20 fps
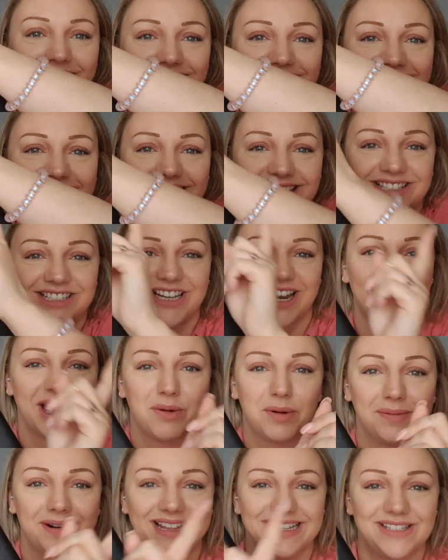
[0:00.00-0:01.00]
click here to check out
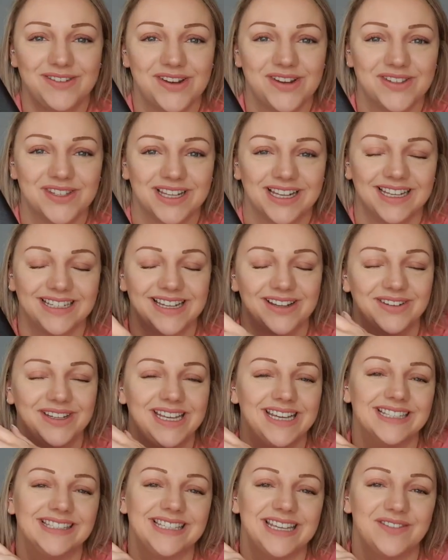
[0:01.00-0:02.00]
one of my latest videos and click down
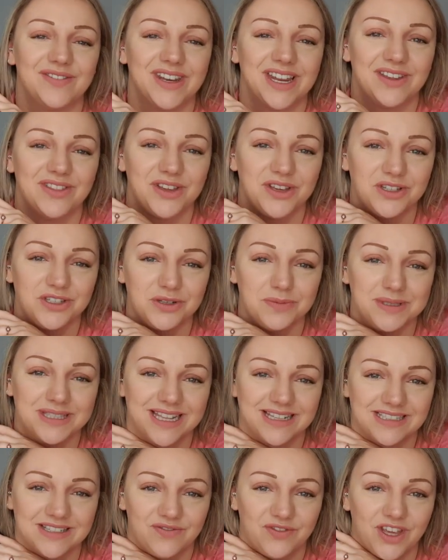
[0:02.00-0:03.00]
here to see a video that YouTube has
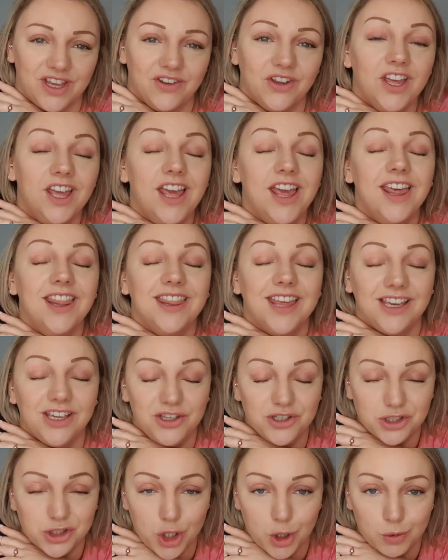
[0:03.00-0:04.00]
selected for you. Thank
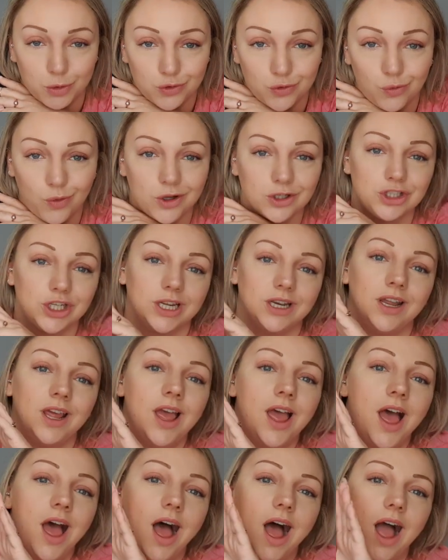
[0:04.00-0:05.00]
you so much for watching.
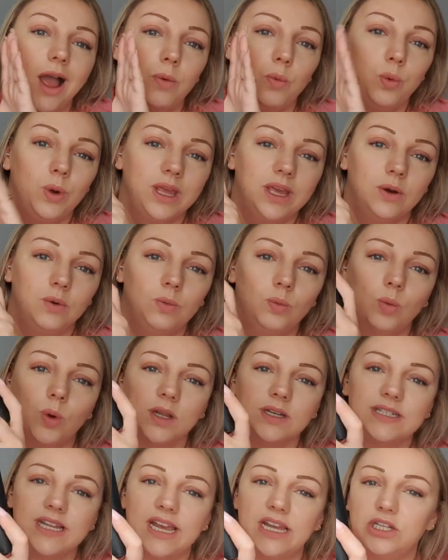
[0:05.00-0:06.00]
I will
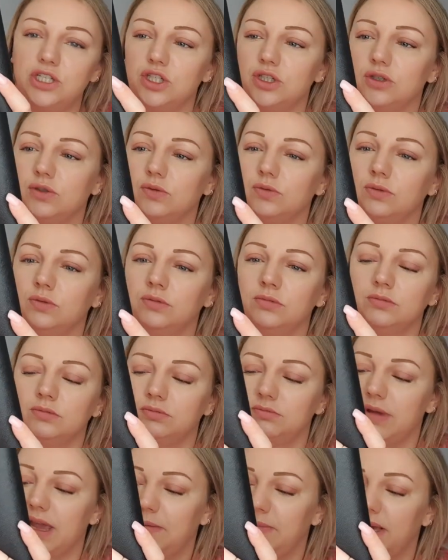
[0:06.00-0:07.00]
one day do
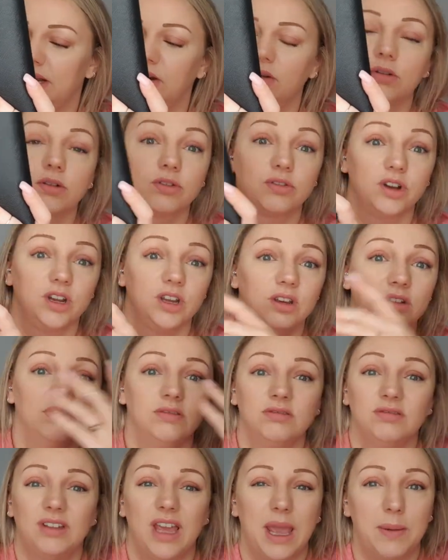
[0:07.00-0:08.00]
maybe a look through,
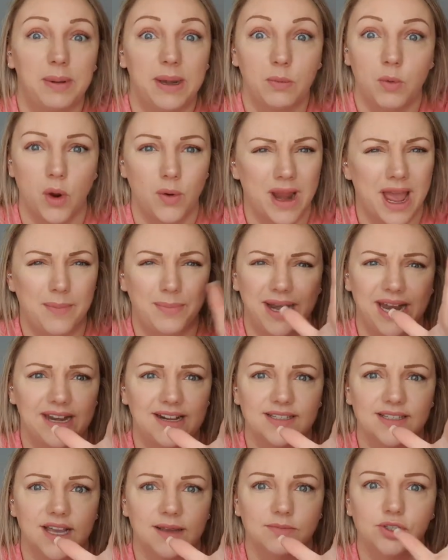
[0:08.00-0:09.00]
but it won't happen
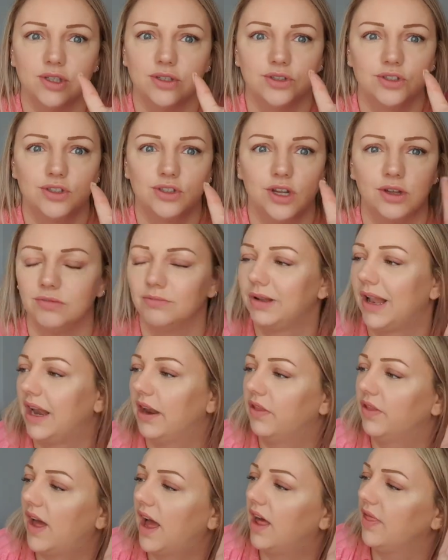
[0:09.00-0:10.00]
anytime soon, so don't plan
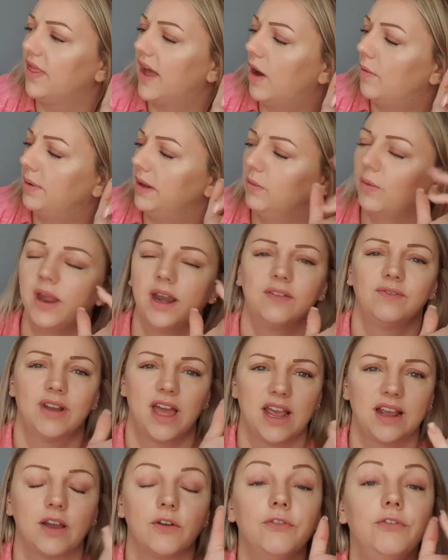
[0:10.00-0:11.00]
on that. That'll be when I'm
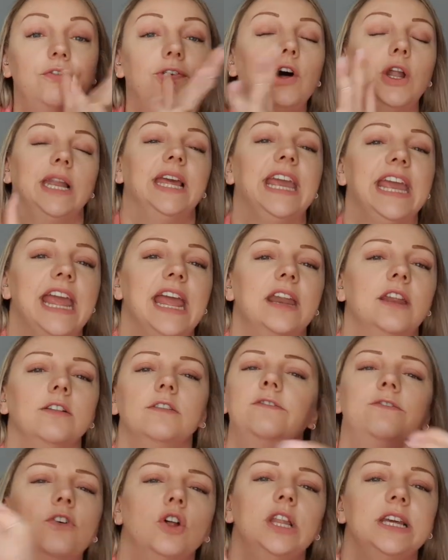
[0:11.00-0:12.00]
like fully in
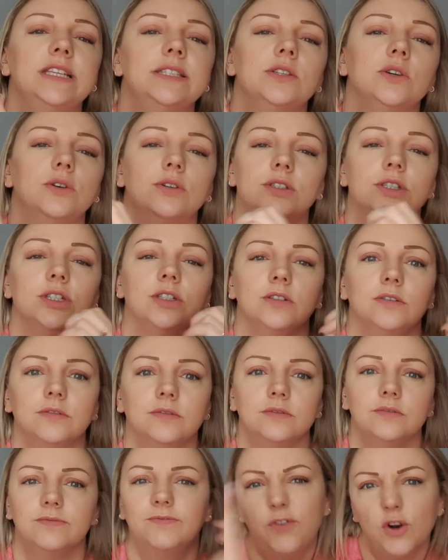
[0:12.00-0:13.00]
and fully sorted
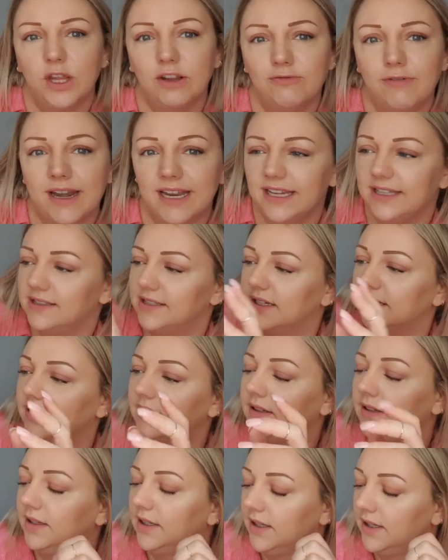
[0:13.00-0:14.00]
and fully ready to
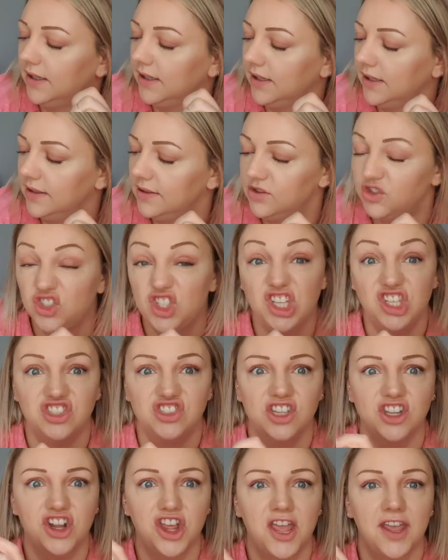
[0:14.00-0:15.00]
seize
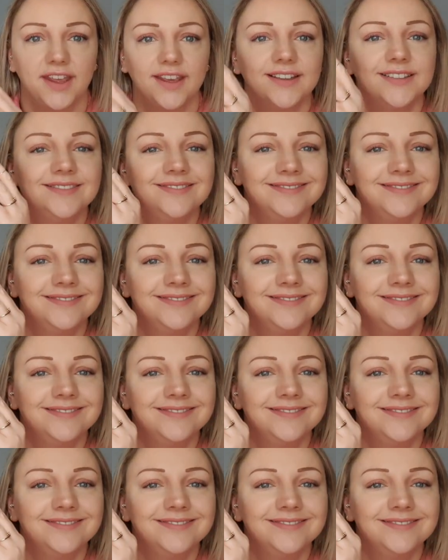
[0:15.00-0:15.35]
the day.